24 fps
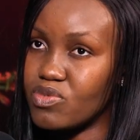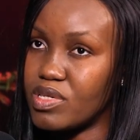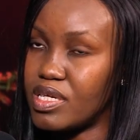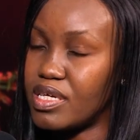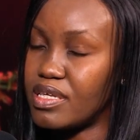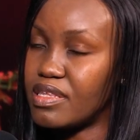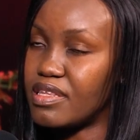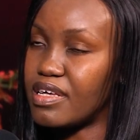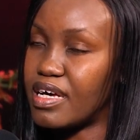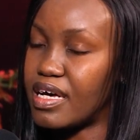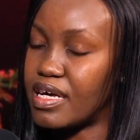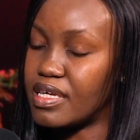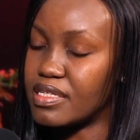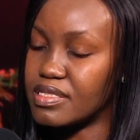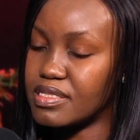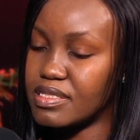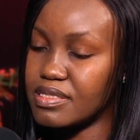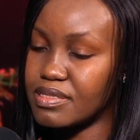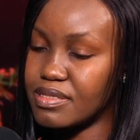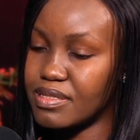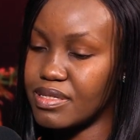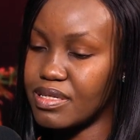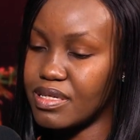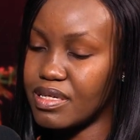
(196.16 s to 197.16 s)
really that,
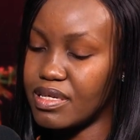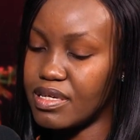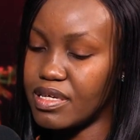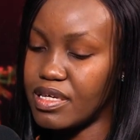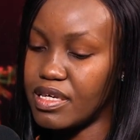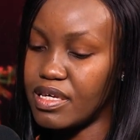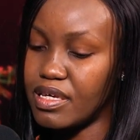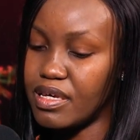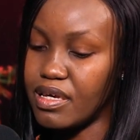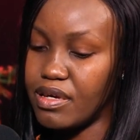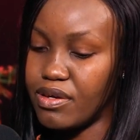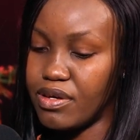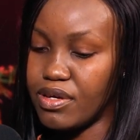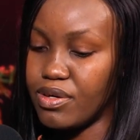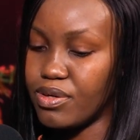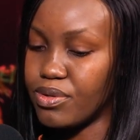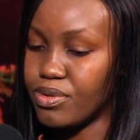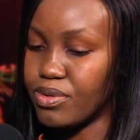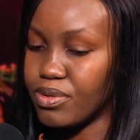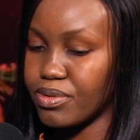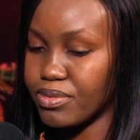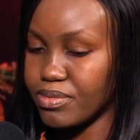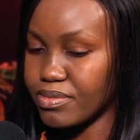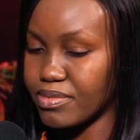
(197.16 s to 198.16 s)

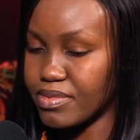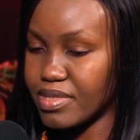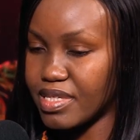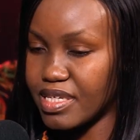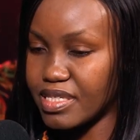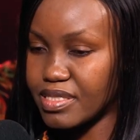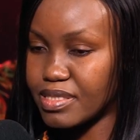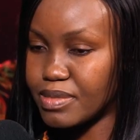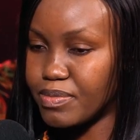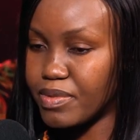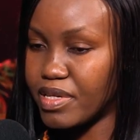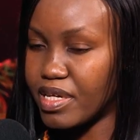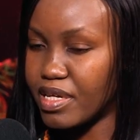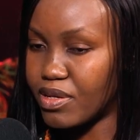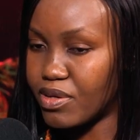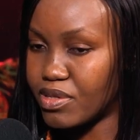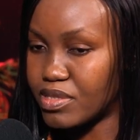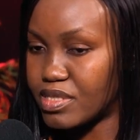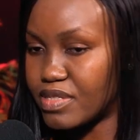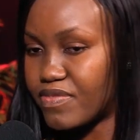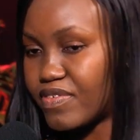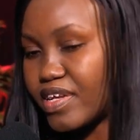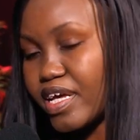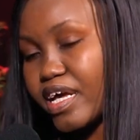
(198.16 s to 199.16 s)
there's been a
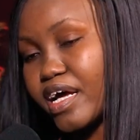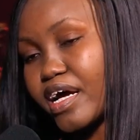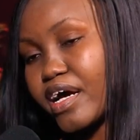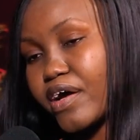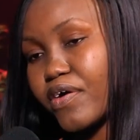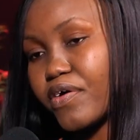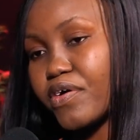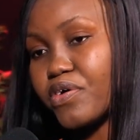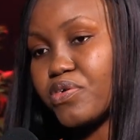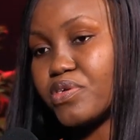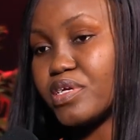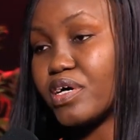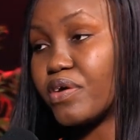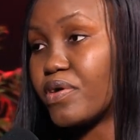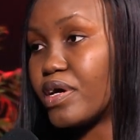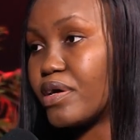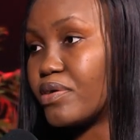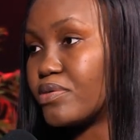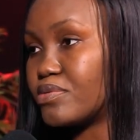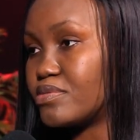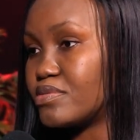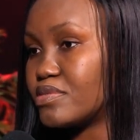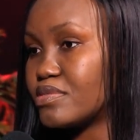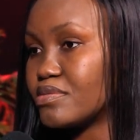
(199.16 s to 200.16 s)
lot flying
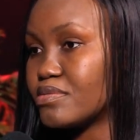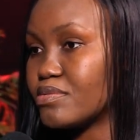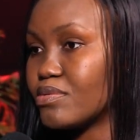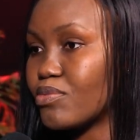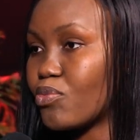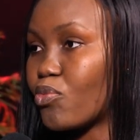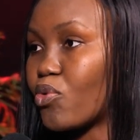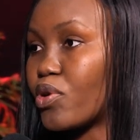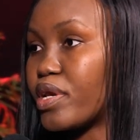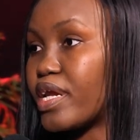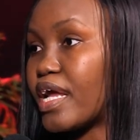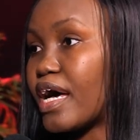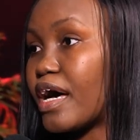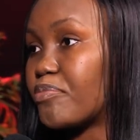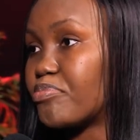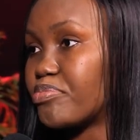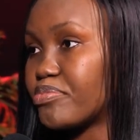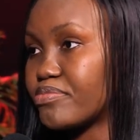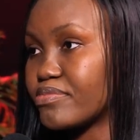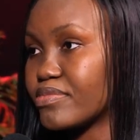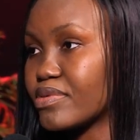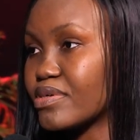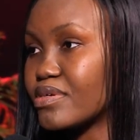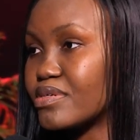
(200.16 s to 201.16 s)
around one app,
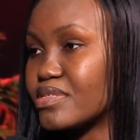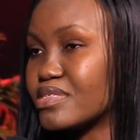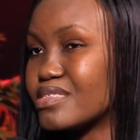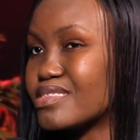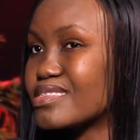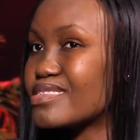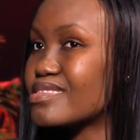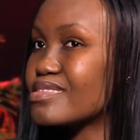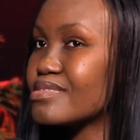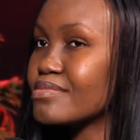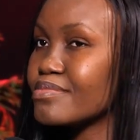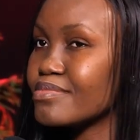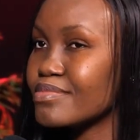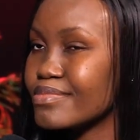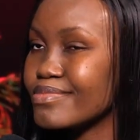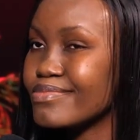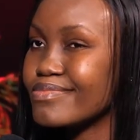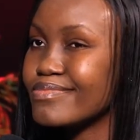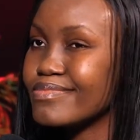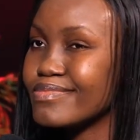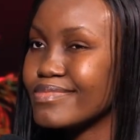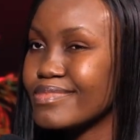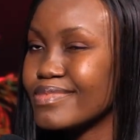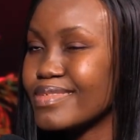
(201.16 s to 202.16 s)
because
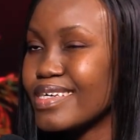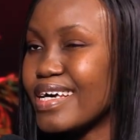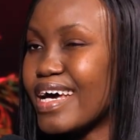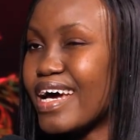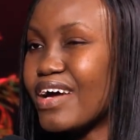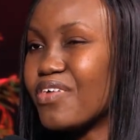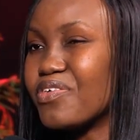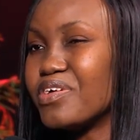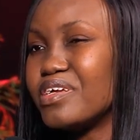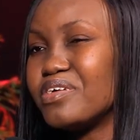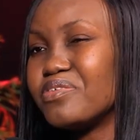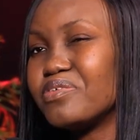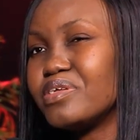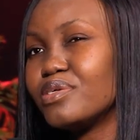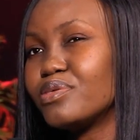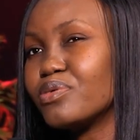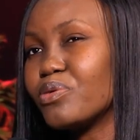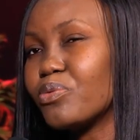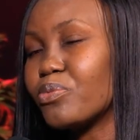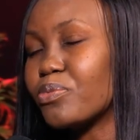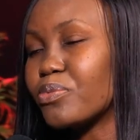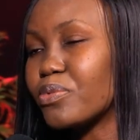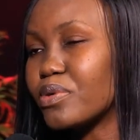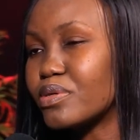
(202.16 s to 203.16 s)
I really, really
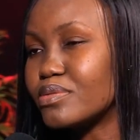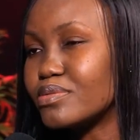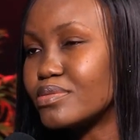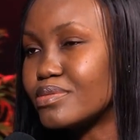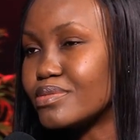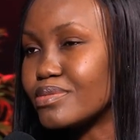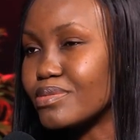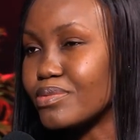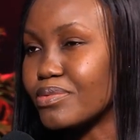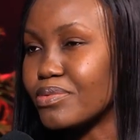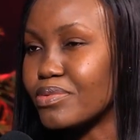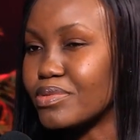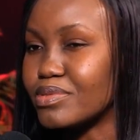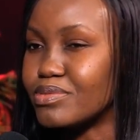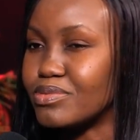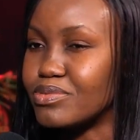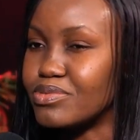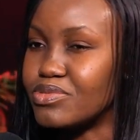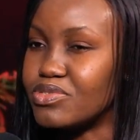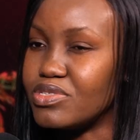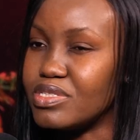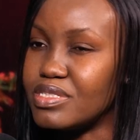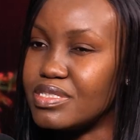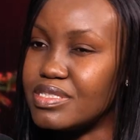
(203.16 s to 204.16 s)
don't want to go to
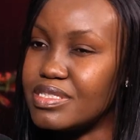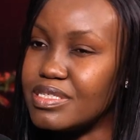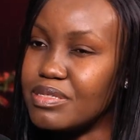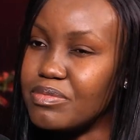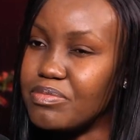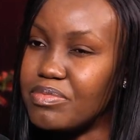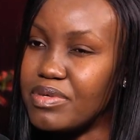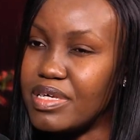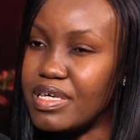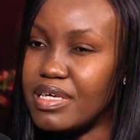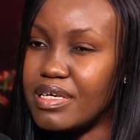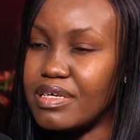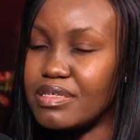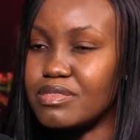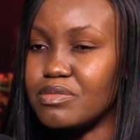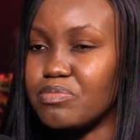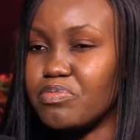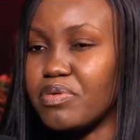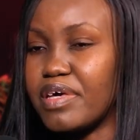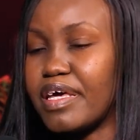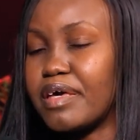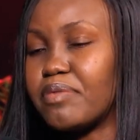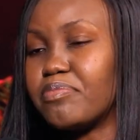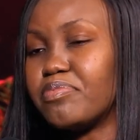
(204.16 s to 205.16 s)
GTB to
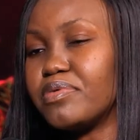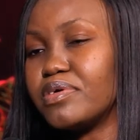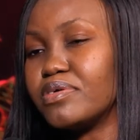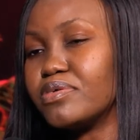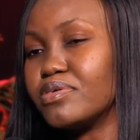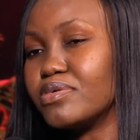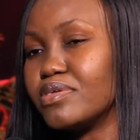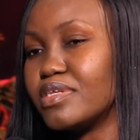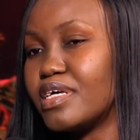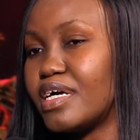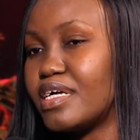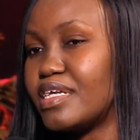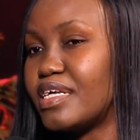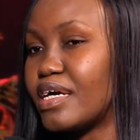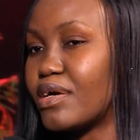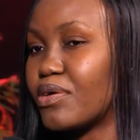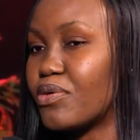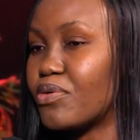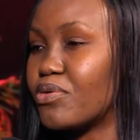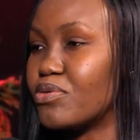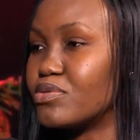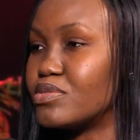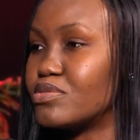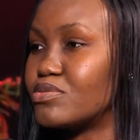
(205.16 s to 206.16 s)
pay bill and
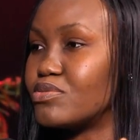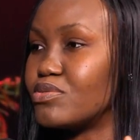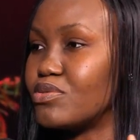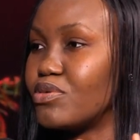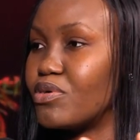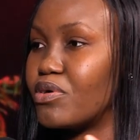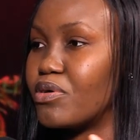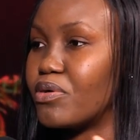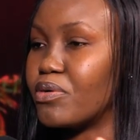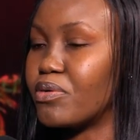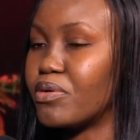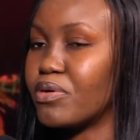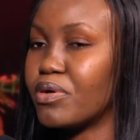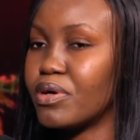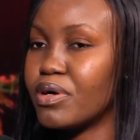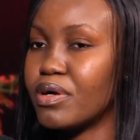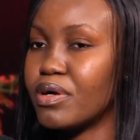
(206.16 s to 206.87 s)
then go to your